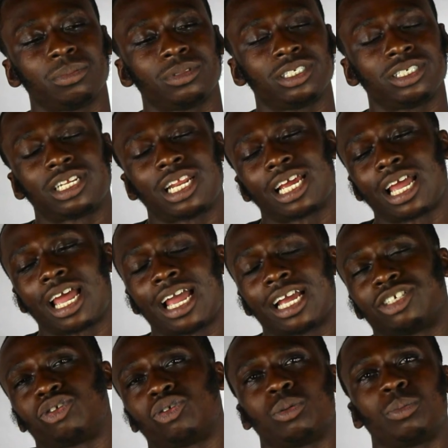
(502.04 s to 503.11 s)
just like an
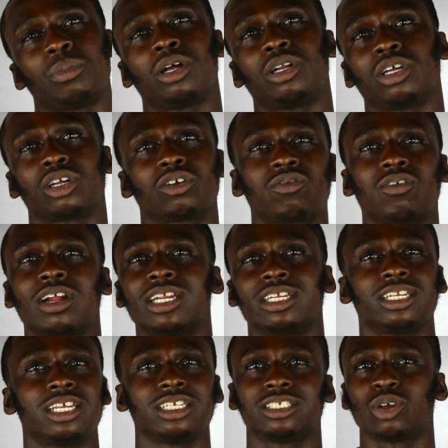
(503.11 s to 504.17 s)
extra amount of
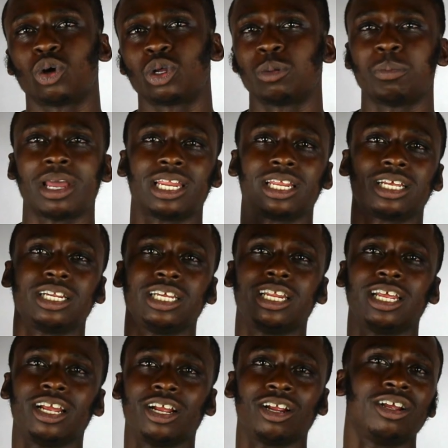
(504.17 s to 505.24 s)
credit that's automatically
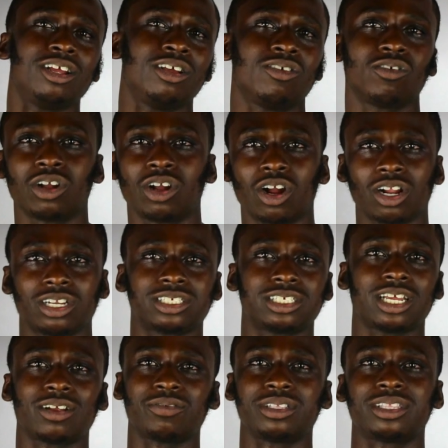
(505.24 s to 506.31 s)
there,
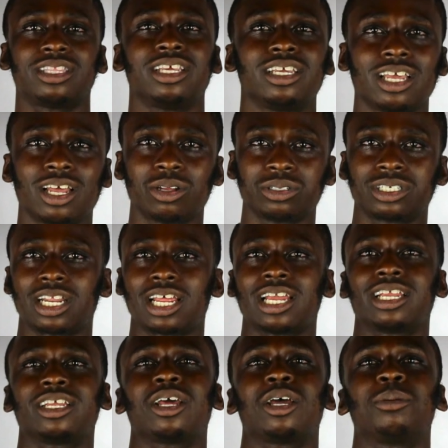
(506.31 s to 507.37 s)
regardless of everything else.
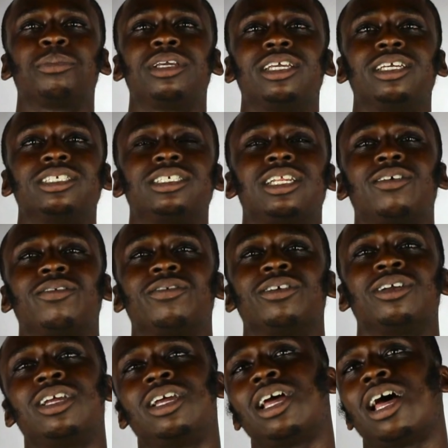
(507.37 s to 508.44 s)
Like, you know what I mean? It's
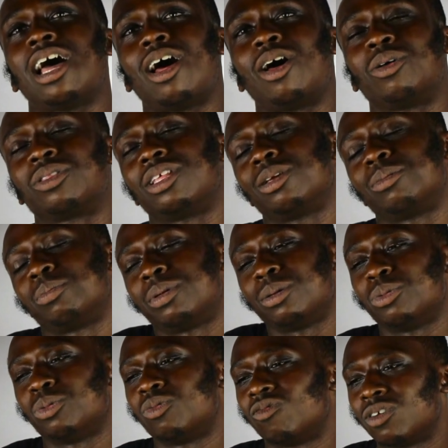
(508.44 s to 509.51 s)
never. I don't think
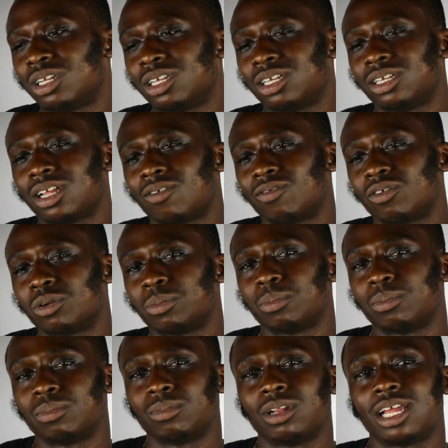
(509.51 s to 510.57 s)
people really ever
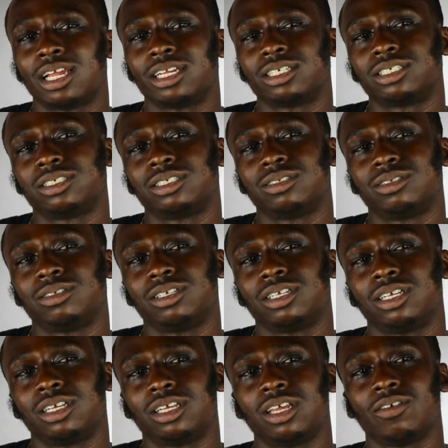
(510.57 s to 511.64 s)
like
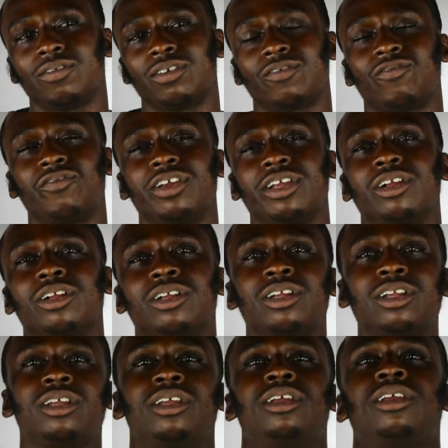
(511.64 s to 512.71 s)
give it a fair,
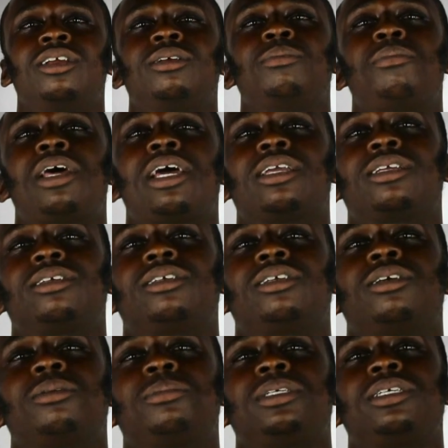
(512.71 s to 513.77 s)
like,
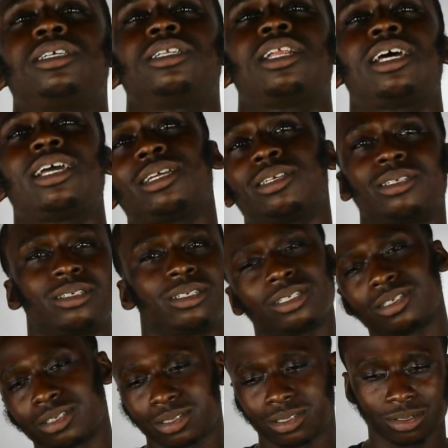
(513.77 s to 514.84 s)
you know what I mean? Like,
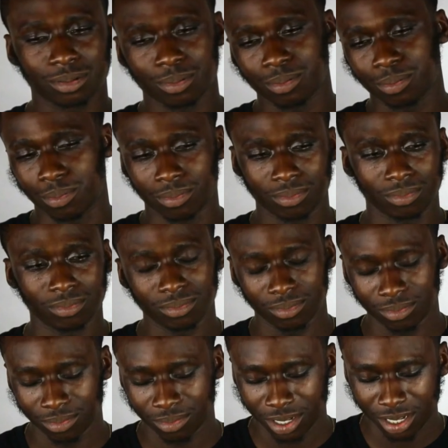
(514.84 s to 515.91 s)
yeah.
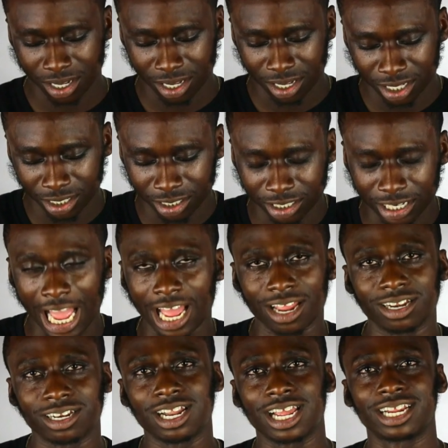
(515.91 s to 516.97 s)
I
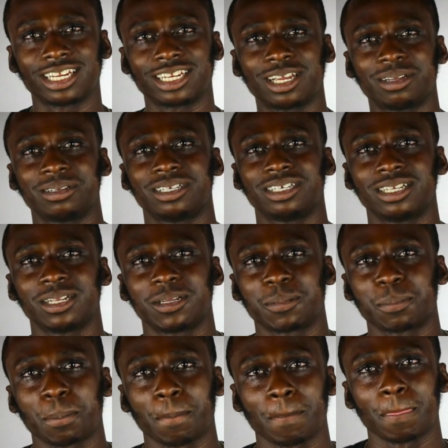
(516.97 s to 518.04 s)
think more
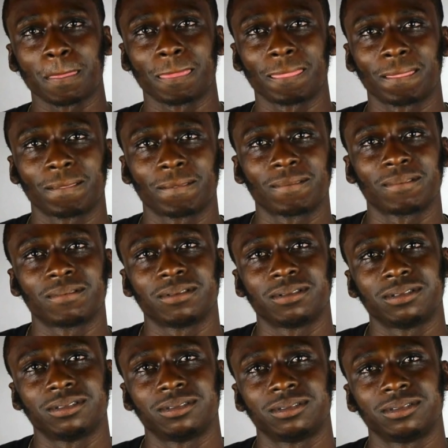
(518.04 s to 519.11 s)
passionate,
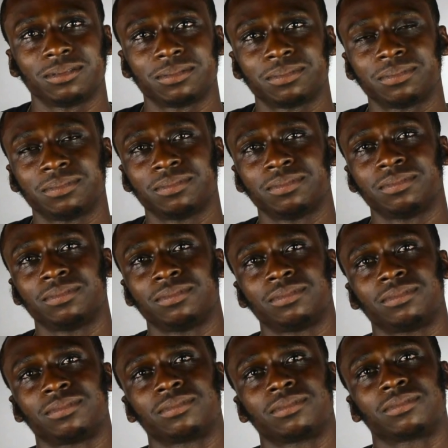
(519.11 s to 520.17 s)
but I
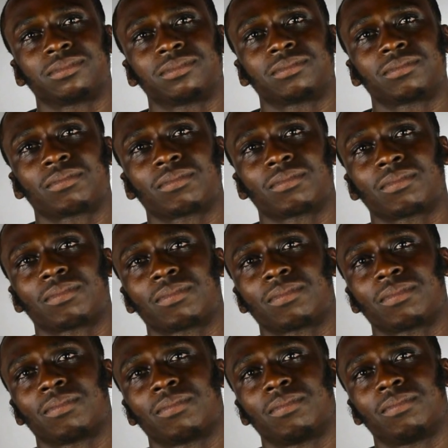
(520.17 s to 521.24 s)
just pocketed it,
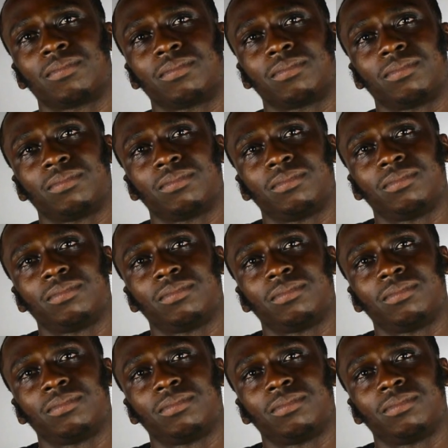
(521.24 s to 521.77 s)
yeah, I mean,